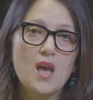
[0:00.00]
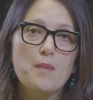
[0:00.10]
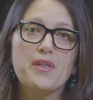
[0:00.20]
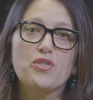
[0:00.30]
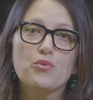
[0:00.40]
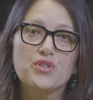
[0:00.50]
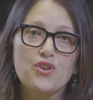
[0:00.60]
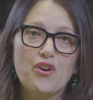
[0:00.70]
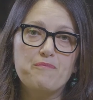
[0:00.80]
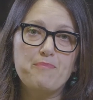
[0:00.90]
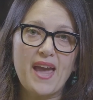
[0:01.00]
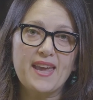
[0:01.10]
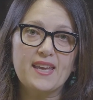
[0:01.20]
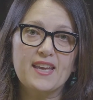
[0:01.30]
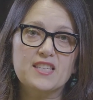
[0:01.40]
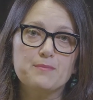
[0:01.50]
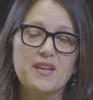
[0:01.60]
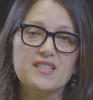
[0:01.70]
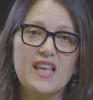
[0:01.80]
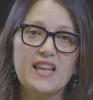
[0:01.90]
but the Reserve Bank
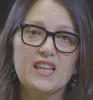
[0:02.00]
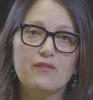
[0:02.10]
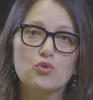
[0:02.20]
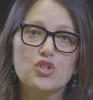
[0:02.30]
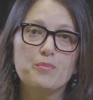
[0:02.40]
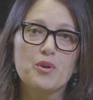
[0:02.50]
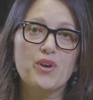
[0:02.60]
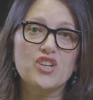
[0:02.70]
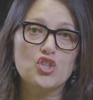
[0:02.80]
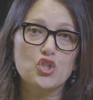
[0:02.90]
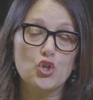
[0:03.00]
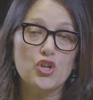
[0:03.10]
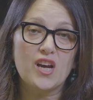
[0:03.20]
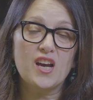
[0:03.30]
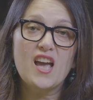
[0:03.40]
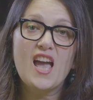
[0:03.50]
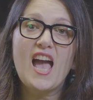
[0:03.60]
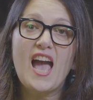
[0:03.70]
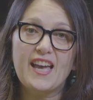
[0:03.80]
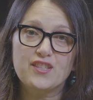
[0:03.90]
expects that level to be reached sooner,
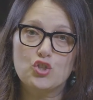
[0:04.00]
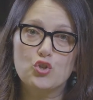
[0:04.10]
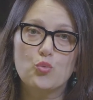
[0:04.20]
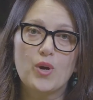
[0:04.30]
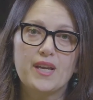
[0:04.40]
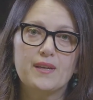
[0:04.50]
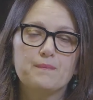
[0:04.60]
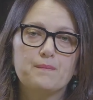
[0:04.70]
as do we.